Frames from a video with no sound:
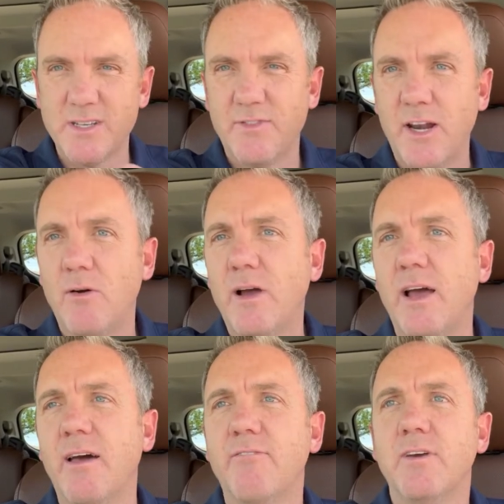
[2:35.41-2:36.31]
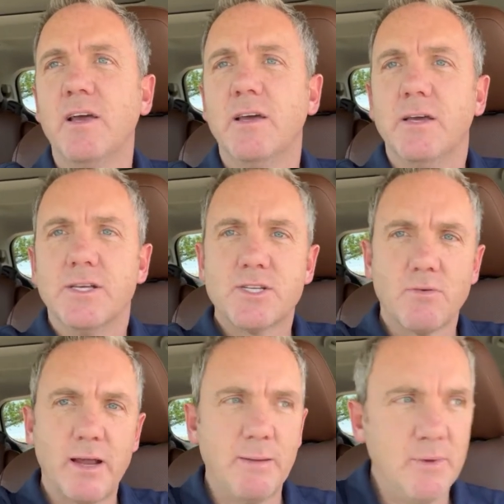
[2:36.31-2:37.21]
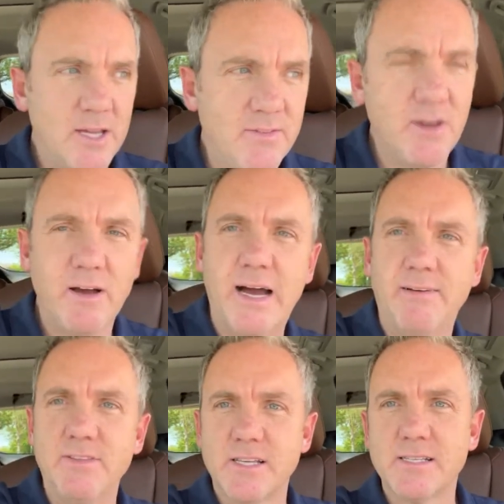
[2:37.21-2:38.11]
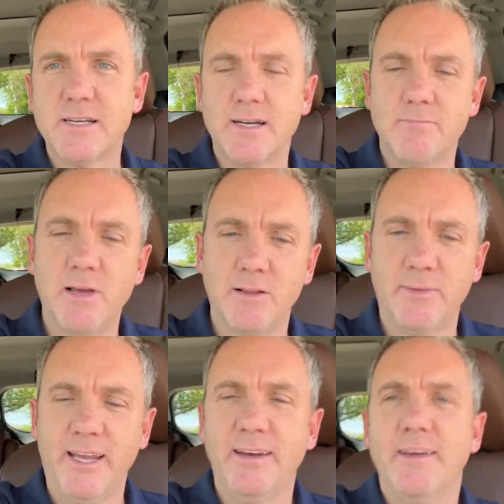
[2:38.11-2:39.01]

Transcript: If they don't have ceramic, they'll have this melamine.